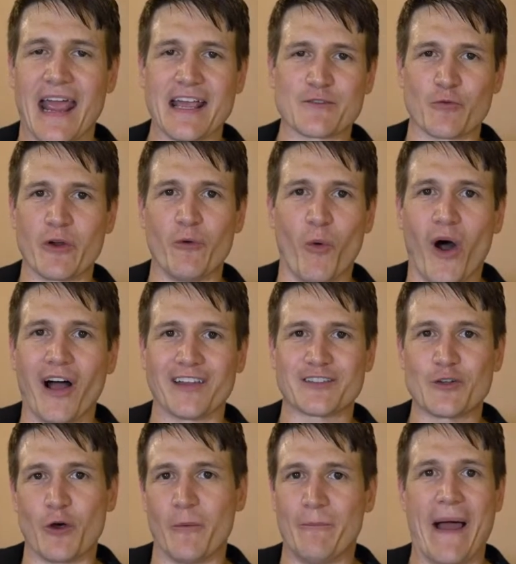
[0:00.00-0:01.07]
as we want
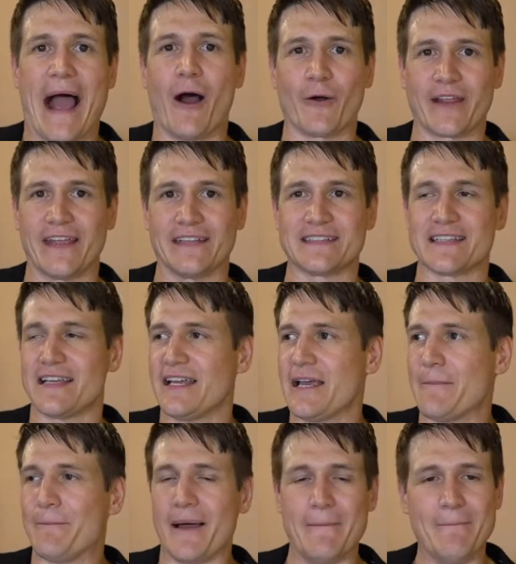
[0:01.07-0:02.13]
to about it,
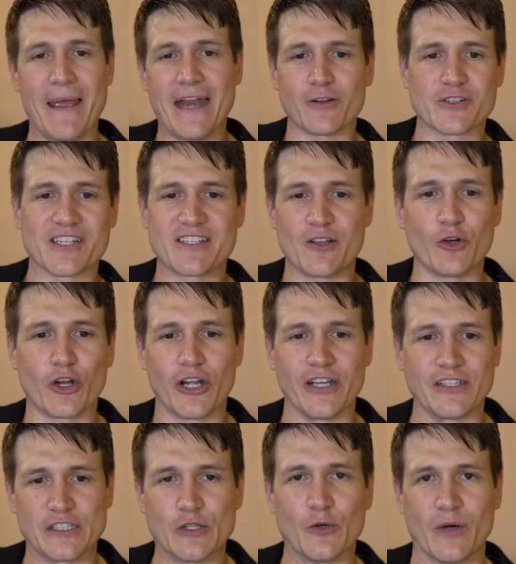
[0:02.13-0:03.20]
but men are still gonna
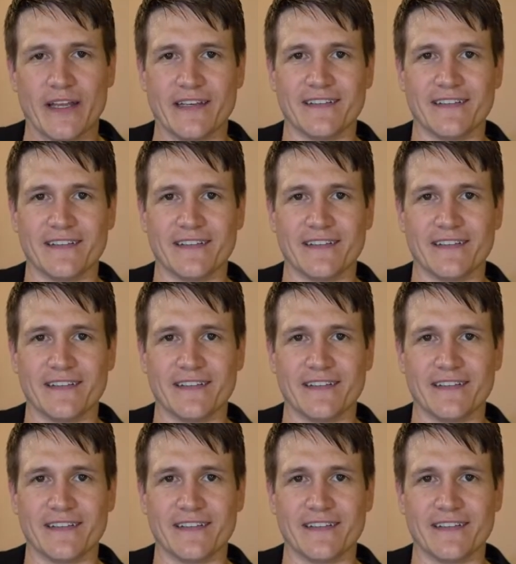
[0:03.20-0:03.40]
do it